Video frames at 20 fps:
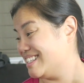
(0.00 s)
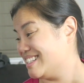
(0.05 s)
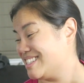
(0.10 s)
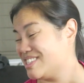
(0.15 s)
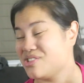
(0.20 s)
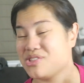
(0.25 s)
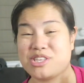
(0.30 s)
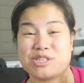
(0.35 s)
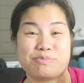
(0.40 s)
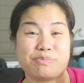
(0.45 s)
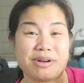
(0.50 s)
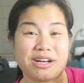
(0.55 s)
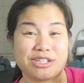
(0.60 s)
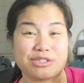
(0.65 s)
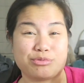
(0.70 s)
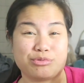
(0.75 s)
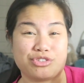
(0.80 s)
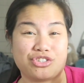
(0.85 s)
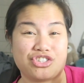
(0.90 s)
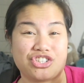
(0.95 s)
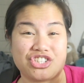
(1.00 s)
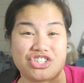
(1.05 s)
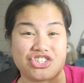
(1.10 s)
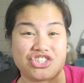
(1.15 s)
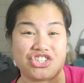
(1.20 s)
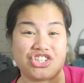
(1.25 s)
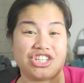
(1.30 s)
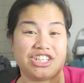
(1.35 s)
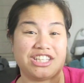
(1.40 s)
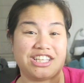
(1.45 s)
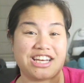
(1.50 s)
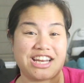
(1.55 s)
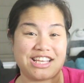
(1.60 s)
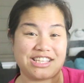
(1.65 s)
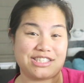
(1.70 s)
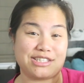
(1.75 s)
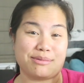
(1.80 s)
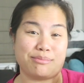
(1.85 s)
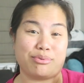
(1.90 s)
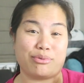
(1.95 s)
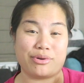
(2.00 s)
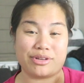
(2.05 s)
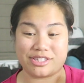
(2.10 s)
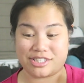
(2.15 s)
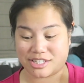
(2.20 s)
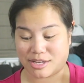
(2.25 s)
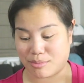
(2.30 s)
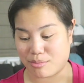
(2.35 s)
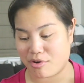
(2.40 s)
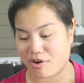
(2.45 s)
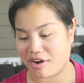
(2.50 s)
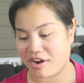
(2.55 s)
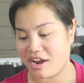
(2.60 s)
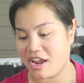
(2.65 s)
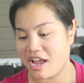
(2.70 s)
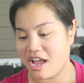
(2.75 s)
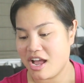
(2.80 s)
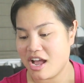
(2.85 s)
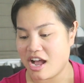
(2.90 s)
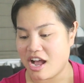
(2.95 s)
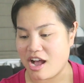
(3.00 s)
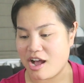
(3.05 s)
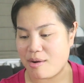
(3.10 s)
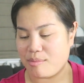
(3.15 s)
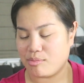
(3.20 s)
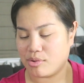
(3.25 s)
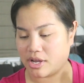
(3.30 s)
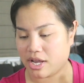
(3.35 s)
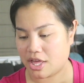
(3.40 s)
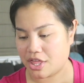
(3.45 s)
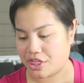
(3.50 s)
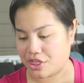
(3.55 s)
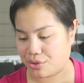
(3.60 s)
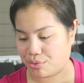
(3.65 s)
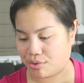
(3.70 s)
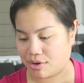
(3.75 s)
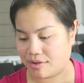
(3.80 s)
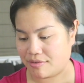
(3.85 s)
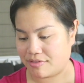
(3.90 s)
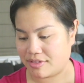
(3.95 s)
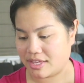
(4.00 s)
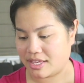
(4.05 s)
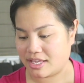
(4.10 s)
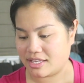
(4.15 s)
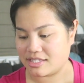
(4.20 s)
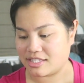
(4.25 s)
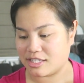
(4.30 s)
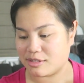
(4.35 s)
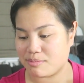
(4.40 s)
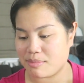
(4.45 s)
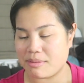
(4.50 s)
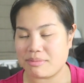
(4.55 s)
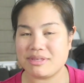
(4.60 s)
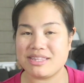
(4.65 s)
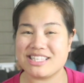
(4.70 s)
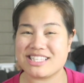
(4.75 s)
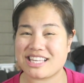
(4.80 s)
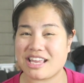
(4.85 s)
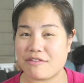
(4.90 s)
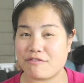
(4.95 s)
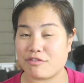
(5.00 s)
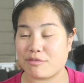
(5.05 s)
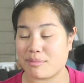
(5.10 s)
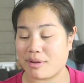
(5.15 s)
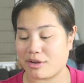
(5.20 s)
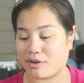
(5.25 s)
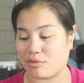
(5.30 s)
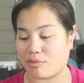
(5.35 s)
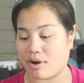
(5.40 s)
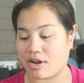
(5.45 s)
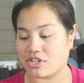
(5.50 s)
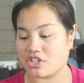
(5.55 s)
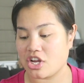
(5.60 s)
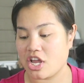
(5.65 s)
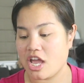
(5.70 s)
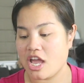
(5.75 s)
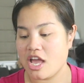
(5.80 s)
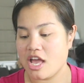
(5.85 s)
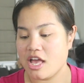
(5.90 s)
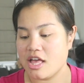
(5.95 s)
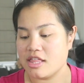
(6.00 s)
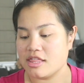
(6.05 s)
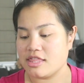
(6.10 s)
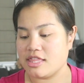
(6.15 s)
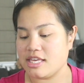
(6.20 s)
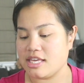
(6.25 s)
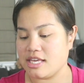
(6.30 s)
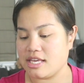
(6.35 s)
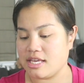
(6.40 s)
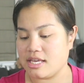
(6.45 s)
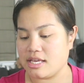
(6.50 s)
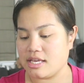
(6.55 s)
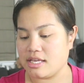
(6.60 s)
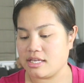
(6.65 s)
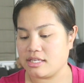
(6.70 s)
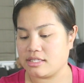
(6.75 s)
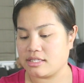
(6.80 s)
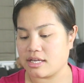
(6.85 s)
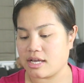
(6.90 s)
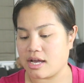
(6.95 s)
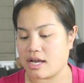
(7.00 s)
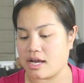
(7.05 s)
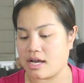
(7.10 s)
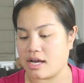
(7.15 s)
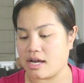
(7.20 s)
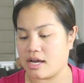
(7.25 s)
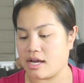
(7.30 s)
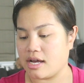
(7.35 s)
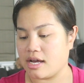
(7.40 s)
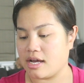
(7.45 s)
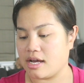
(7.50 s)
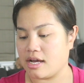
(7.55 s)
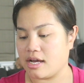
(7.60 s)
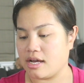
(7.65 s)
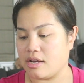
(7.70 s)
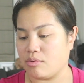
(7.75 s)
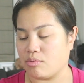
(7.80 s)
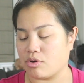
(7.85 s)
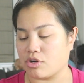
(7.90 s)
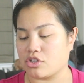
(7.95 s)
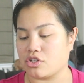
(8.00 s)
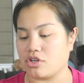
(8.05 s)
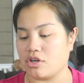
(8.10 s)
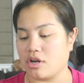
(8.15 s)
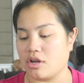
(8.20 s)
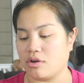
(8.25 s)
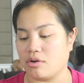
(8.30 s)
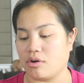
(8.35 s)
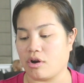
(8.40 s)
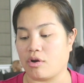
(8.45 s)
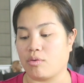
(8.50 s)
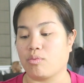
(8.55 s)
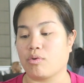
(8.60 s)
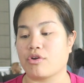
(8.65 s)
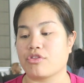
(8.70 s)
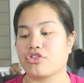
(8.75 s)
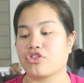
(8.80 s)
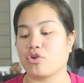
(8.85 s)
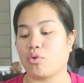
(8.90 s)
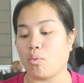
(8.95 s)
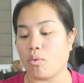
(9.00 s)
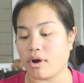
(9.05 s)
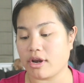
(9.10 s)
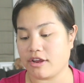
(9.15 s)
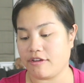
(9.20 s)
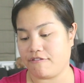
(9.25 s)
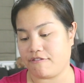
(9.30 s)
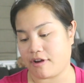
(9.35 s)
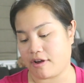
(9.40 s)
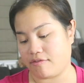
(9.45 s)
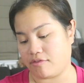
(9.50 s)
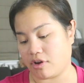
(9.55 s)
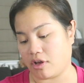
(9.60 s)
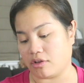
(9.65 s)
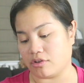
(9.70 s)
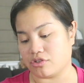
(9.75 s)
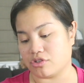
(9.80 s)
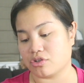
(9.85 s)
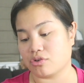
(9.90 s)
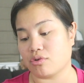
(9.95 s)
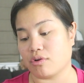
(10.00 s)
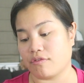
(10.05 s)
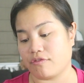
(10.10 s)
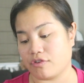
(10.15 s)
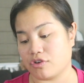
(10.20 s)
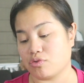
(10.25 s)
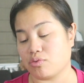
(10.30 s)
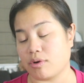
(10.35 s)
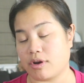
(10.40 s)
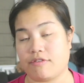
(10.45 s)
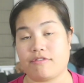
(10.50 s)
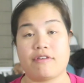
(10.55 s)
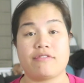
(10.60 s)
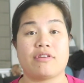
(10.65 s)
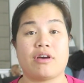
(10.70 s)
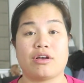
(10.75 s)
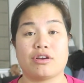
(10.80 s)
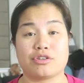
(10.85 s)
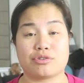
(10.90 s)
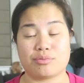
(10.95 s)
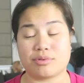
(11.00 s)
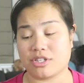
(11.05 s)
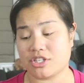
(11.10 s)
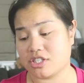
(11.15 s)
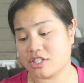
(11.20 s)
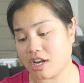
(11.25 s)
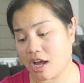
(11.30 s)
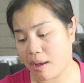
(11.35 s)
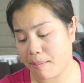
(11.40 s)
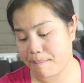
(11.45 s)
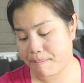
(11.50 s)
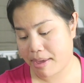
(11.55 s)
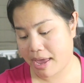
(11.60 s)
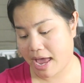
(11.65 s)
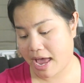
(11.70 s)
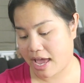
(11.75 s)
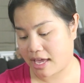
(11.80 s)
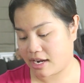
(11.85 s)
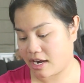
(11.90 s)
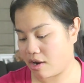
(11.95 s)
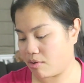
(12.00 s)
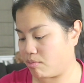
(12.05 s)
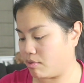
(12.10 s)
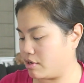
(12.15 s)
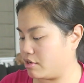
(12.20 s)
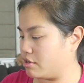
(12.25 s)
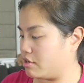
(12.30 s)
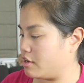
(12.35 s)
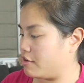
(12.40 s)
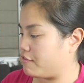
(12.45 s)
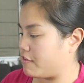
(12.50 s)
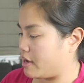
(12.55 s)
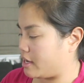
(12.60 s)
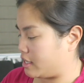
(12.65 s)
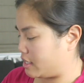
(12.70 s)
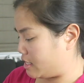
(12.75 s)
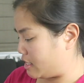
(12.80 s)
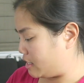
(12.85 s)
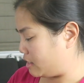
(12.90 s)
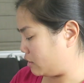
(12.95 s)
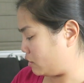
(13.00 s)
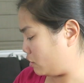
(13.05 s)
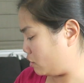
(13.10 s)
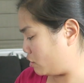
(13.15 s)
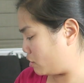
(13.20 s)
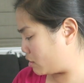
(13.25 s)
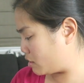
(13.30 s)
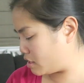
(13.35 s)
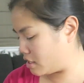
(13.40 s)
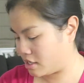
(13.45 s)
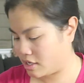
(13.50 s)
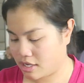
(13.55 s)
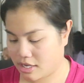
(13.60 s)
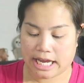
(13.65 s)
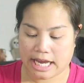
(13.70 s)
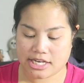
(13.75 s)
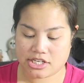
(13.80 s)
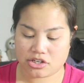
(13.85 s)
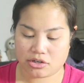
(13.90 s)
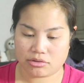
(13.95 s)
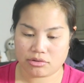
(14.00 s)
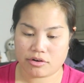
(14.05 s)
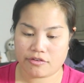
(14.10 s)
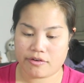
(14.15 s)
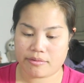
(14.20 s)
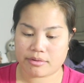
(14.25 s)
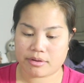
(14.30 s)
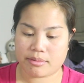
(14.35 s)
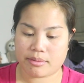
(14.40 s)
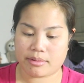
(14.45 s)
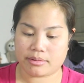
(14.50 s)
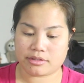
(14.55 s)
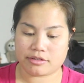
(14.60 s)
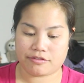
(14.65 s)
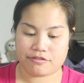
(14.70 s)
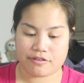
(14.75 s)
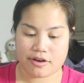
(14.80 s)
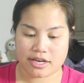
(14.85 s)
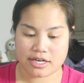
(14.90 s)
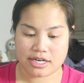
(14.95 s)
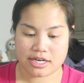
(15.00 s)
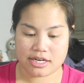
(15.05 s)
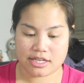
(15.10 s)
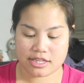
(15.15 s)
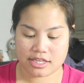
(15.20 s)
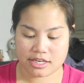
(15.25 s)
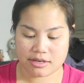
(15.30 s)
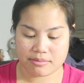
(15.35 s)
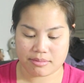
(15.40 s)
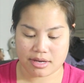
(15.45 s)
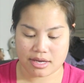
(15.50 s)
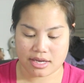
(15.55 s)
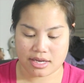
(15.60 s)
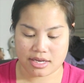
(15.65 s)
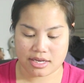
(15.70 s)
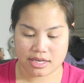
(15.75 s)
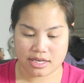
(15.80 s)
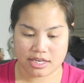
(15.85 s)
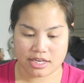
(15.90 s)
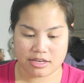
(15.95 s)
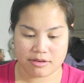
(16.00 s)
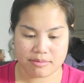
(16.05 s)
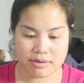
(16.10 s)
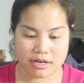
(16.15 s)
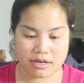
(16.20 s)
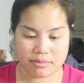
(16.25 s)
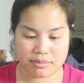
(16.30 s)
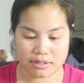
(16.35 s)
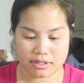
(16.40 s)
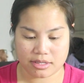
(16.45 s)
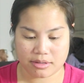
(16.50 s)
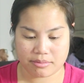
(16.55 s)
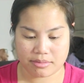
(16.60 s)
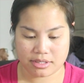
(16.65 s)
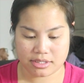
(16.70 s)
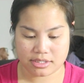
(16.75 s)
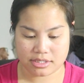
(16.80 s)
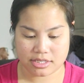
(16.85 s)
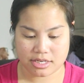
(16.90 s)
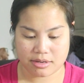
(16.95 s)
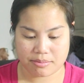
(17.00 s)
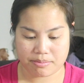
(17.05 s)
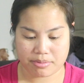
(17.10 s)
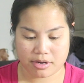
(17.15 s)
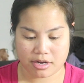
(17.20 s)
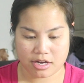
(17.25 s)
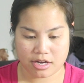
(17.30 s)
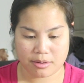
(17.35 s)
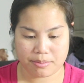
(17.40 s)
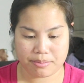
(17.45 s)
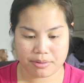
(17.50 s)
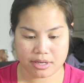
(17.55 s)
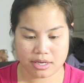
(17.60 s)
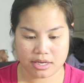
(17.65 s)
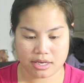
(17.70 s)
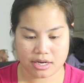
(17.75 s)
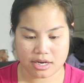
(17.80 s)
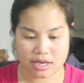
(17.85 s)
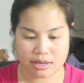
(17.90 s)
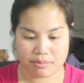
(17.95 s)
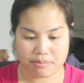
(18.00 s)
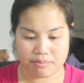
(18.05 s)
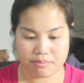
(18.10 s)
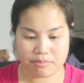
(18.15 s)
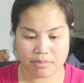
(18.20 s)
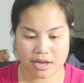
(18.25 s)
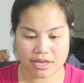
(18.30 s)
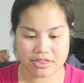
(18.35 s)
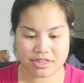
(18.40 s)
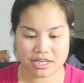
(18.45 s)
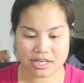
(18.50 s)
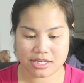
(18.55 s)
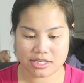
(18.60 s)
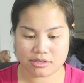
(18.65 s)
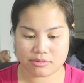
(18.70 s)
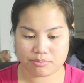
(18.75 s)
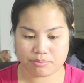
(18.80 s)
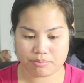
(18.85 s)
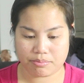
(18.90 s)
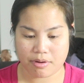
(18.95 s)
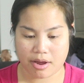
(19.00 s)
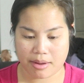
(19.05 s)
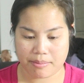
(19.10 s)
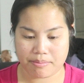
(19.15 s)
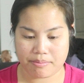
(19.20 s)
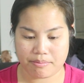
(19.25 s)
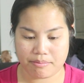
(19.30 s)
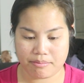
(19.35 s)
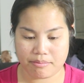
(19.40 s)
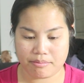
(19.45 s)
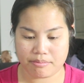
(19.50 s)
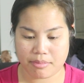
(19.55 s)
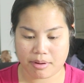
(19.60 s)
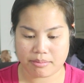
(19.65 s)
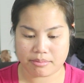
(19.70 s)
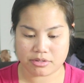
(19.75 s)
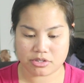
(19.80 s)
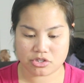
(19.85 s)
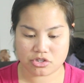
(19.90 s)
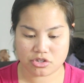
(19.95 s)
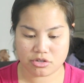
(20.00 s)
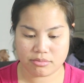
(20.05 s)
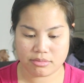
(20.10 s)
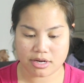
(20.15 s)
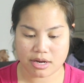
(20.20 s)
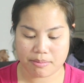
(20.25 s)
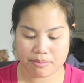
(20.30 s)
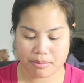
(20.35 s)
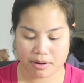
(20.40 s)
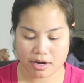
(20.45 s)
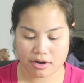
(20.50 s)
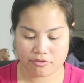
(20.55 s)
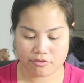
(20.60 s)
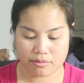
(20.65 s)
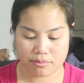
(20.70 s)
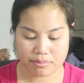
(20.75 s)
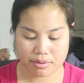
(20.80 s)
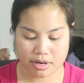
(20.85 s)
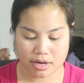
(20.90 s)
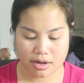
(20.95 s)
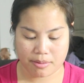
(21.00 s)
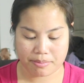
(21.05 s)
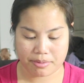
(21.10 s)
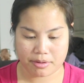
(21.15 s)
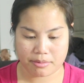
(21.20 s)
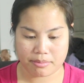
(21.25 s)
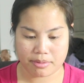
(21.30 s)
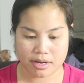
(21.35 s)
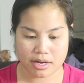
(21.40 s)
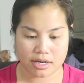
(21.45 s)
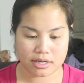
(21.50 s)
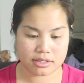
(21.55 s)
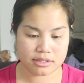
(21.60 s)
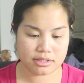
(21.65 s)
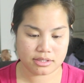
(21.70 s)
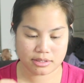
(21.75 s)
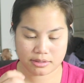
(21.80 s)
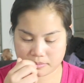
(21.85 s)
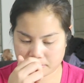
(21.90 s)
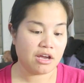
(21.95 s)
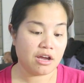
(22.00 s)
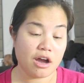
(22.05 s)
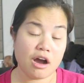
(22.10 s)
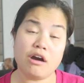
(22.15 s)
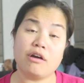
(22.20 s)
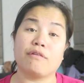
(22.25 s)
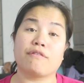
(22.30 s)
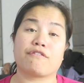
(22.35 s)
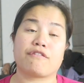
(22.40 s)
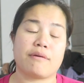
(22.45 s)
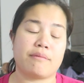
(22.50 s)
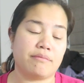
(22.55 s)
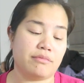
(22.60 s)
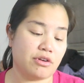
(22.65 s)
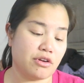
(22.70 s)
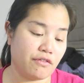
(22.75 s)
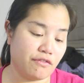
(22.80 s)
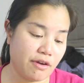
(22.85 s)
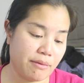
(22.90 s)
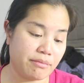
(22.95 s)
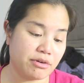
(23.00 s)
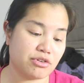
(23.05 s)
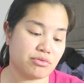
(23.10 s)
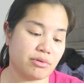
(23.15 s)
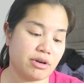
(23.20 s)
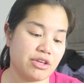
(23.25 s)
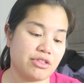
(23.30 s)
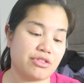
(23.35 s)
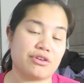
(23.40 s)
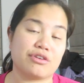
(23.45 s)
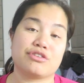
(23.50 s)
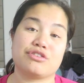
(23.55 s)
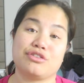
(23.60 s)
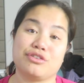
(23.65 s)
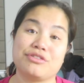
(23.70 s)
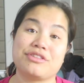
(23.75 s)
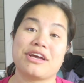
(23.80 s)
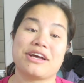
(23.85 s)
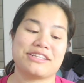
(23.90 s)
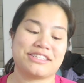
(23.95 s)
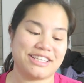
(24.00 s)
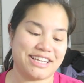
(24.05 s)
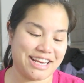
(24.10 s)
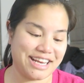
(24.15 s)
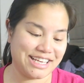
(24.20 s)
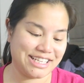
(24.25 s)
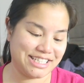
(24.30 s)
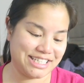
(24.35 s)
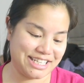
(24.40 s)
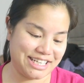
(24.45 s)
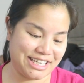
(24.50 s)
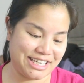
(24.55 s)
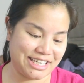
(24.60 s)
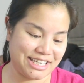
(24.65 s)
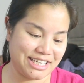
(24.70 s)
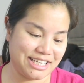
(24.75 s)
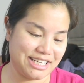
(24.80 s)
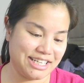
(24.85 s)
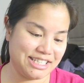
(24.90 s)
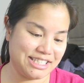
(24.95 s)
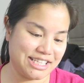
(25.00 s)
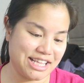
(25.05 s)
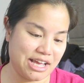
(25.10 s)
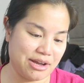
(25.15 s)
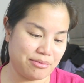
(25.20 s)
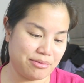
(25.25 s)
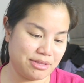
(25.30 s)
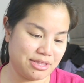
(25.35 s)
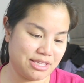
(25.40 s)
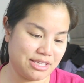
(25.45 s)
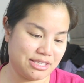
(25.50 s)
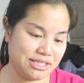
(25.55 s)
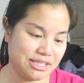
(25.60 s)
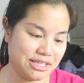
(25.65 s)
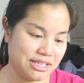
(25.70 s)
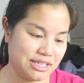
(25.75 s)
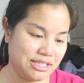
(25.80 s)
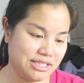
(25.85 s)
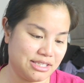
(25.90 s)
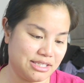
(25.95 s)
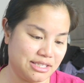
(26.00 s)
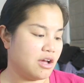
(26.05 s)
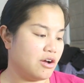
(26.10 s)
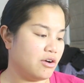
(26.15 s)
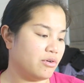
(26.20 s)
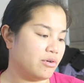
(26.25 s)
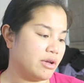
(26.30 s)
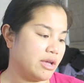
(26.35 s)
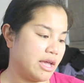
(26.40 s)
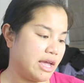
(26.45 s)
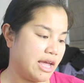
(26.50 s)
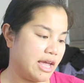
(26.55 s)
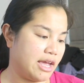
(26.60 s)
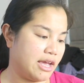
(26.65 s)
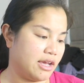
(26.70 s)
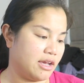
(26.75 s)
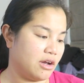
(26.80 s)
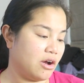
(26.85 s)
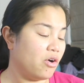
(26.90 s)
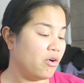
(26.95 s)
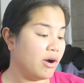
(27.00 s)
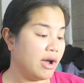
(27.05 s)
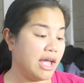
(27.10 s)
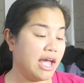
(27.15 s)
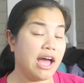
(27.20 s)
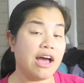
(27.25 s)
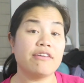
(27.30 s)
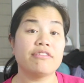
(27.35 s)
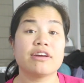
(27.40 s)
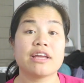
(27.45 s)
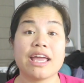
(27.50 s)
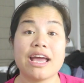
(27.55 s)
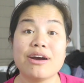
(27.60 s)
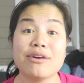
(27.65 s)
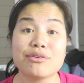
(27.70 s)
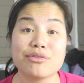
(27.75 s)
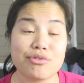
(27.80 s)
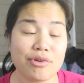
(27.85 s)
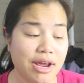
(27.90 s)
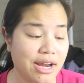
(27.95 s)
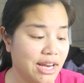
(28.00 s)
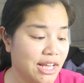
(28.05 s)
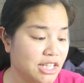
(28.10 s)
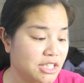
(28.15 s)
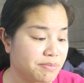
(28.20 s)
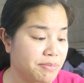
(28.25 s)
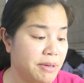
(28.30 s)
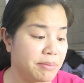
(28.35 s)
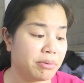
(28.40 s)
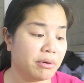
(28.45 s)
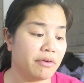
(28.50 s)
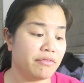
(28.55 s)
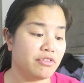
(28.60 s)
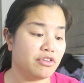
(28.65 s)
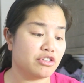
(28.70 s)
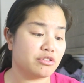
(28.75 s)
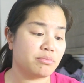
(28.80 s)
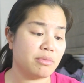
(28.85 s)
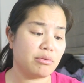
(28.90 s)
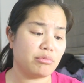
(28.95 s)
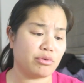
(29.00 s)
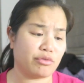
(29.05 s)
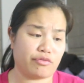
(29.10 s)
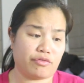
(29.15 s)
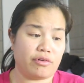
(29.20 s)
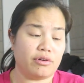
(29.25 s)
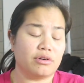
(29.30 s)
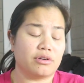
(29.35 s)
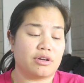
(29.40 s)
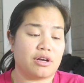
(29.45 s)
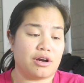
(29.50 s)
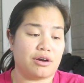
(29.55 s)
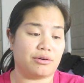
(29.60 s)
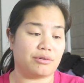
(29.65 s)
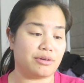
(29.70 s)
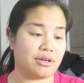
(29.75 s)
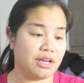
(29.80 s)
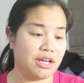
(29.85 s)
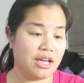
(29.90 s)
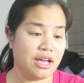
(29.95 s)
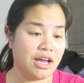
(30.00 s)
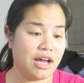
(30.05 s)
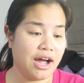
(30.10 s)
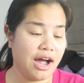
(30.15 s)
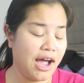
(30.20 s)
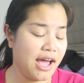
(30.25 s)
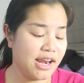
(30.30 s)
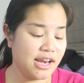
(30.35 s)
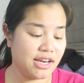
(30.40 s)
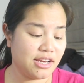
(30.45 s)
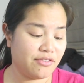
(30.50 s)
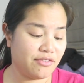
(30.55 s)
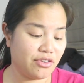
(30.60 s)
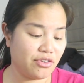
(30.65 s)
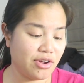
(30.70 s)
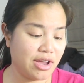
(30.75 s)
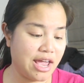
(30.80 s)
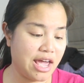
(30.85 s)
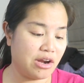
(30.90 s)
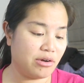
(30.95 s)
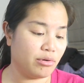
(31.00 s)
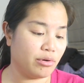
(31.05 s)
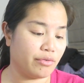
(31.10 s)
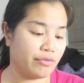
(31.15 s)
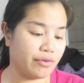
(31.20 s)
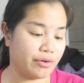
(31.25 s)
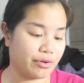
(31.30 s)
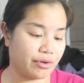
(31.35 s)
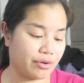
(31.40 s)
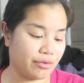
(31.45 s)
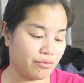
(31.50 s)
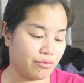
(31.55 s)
So this box was just chilling at some point somewhere. Um, we got three of these. This Maybe this came from my garage. These uh, were are worth $25. They're going for $25, which is not bad. I wonder if I can look. I don't know if I'm going to be able to find anything in my email, but let me see. Pop in a, I think it's, I, I'm assuming I bought it from Pop in a Box. Oh, from November 23rd, 2018. Is that what this is? Okay. Oh, I have account credits. People have used my referral code. I didn't even know I had a refer